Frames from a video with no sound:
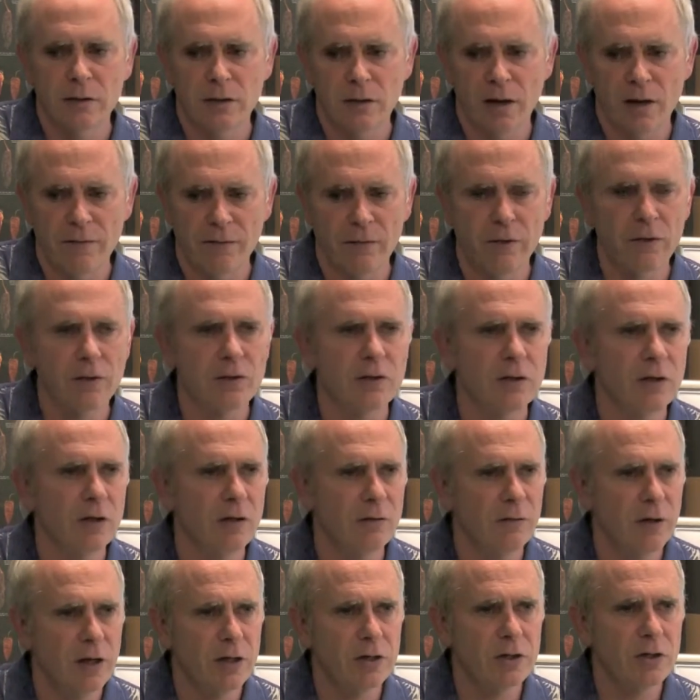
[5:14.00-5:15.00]
diverse
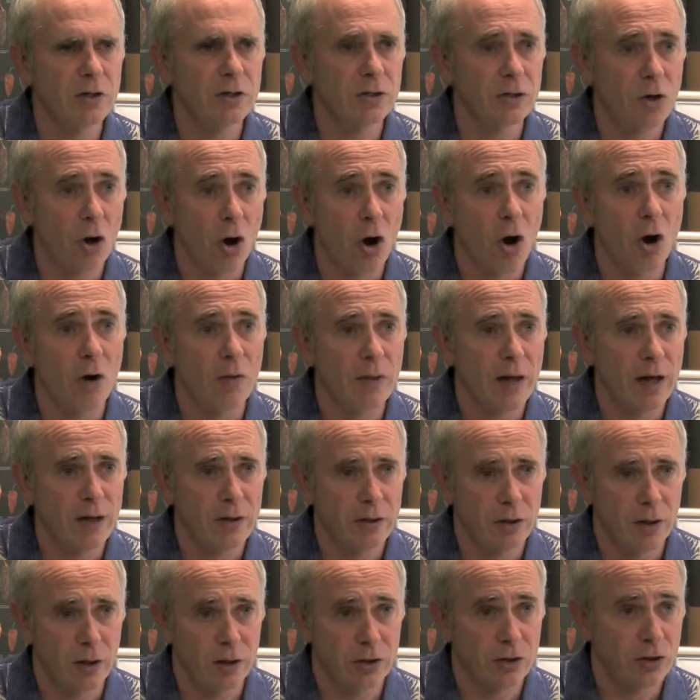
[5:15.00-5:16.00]
innovations on
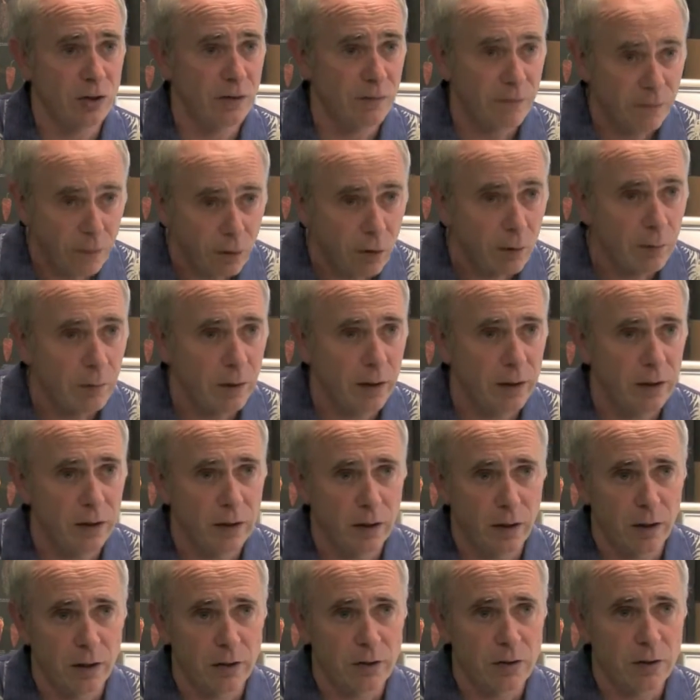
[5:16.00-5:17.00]
that knowledge and informed by the
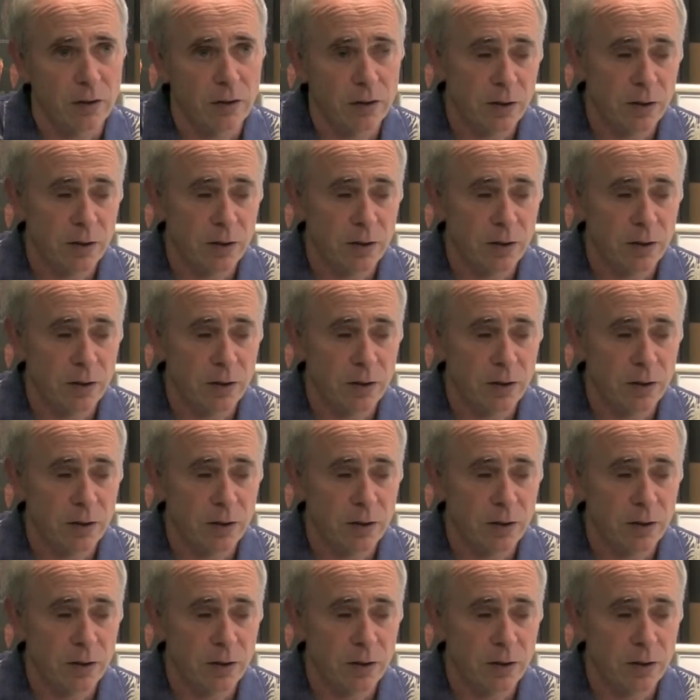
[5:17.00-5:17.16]
knowledge.